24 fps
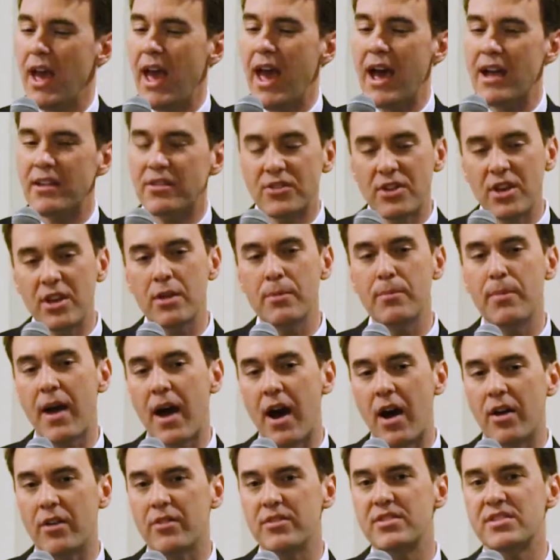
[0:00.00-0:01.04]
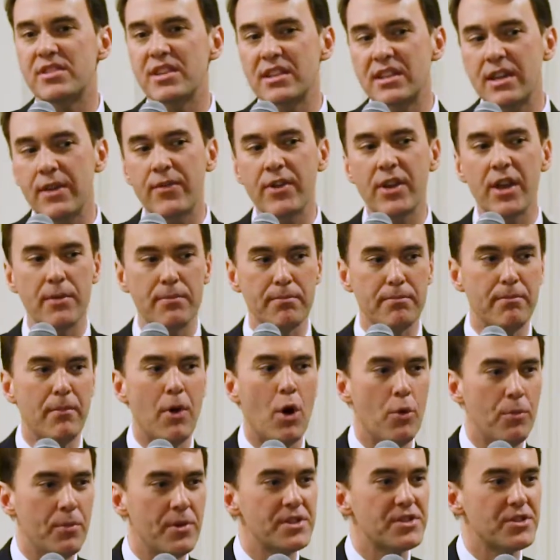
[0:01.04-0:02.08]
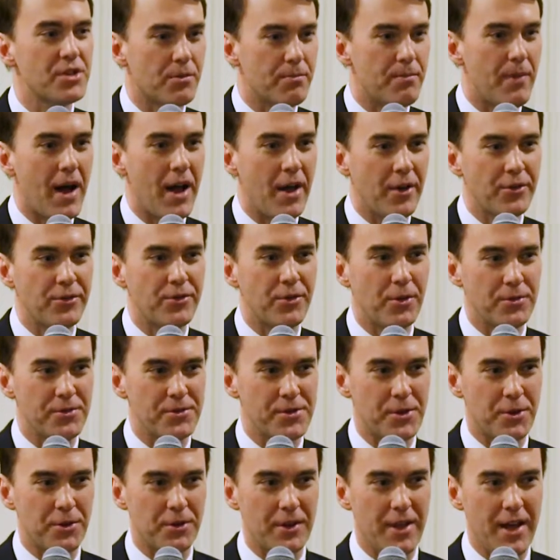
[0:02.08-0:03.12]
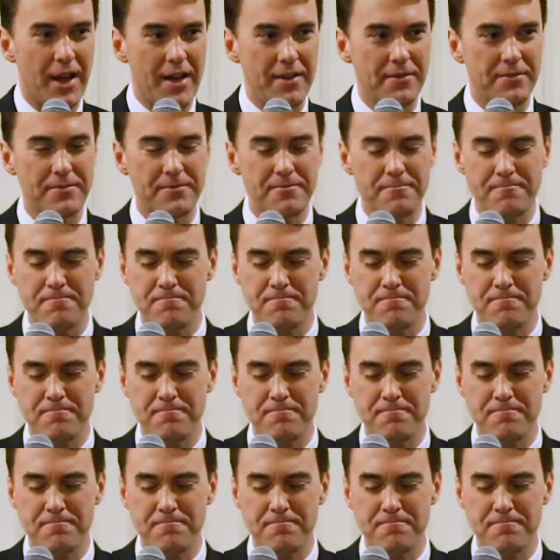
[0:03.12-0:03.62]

asking about significant moments or milestones in her life.